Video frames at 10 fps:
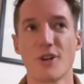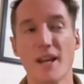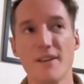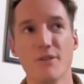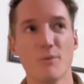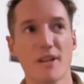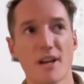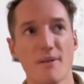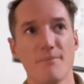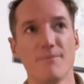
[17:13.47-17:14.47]
Even with
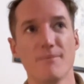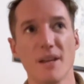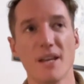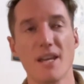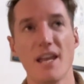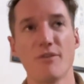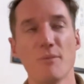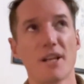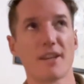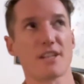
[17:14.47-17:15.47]

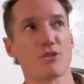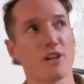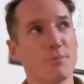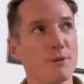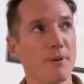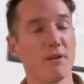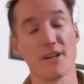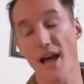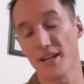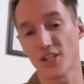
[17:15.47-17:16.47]
like this Christmas
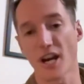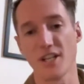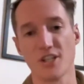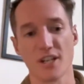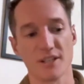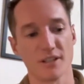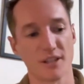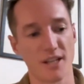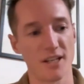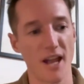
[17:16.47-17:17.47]
period and a change in
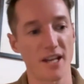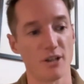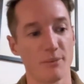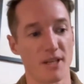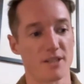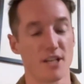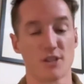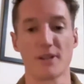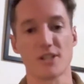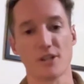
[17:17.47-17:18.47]
the economic
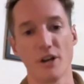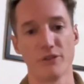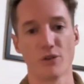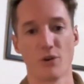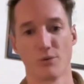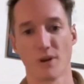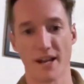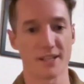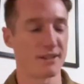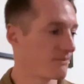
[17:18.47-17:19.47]
situation overall,
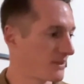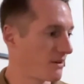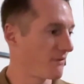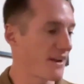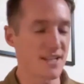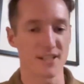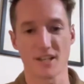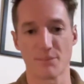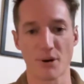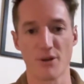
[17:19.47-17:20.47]
like there are
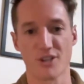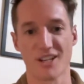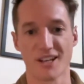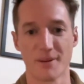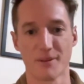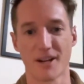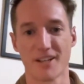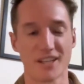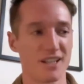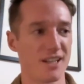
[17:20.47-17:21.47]
vacancies approaching, and I'm kind
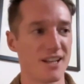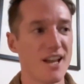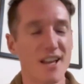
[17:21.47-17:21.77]
of thinking